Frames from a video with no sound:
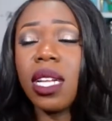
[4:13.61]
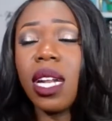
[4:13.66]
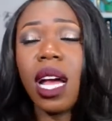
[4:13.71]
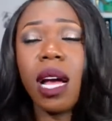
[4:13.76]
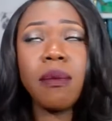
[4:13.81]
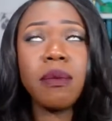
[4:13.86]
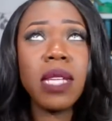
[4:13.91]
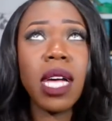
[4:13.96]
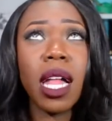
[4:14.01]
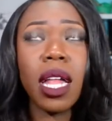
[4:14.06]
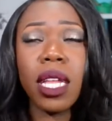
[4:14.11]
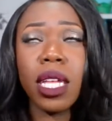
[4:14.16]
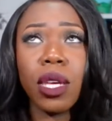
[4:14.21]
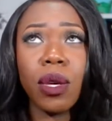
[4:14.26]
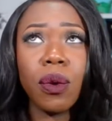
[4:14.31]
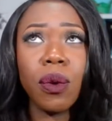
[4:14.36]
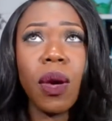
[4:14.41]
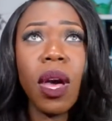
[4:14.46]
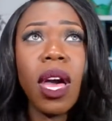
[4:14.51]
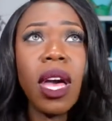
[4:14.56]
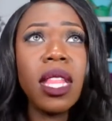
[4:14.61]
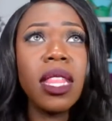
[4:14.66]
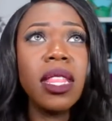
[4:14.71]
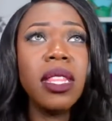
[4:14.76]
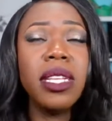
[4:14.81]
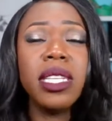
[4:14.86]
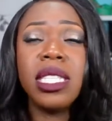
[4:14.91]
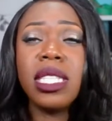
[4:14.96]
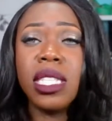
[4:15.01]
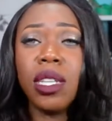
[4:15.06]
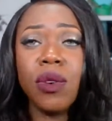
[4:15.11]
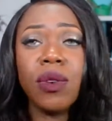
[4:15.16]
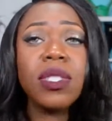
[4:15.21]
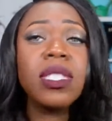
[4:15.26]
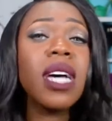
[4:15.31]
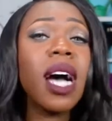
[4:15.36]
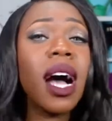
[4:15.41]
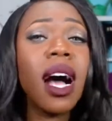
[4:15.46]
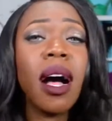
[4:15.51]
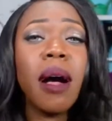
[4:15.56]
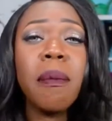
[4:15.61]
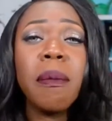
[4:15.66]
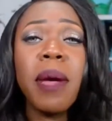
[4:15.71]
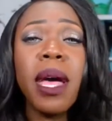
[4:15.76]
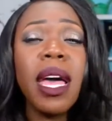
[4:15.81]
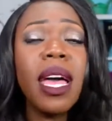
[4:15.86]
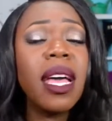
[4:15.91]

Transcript: I'm telling you, this silk top